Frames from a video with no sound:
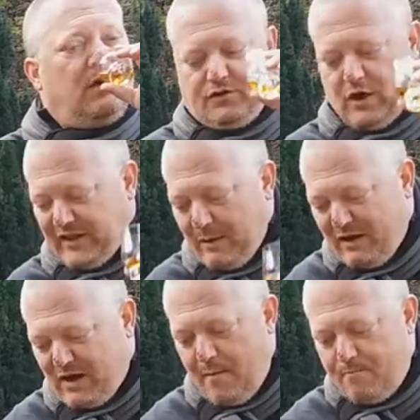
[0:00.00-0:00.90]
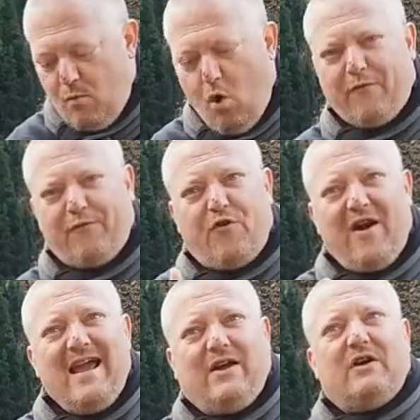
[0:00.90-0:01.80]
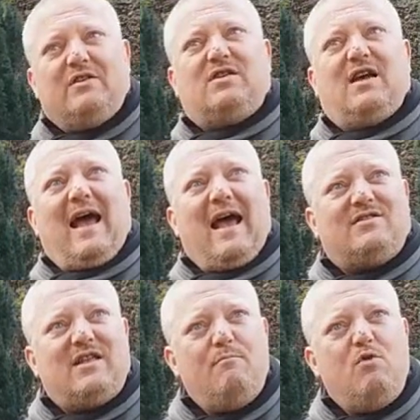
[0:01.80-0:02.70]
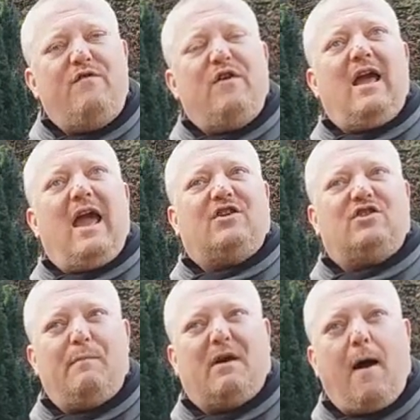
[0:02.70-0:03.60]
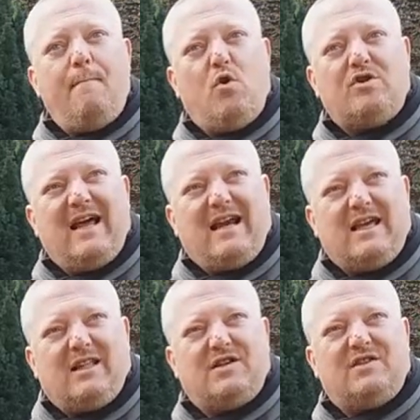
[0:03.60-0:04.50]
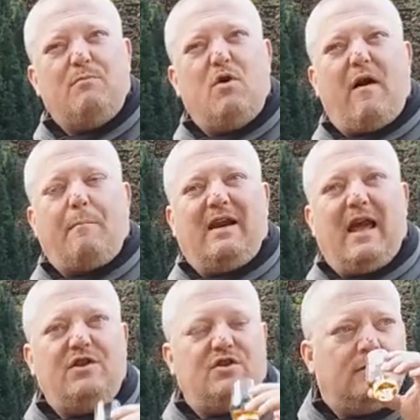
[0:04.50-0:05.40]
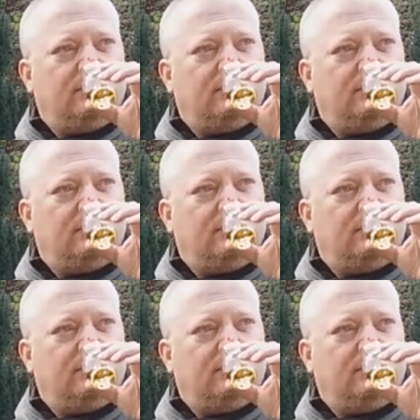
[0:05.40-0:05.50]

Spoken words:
So they become more fragrant as they move in age. They become more delicate as they move up in age.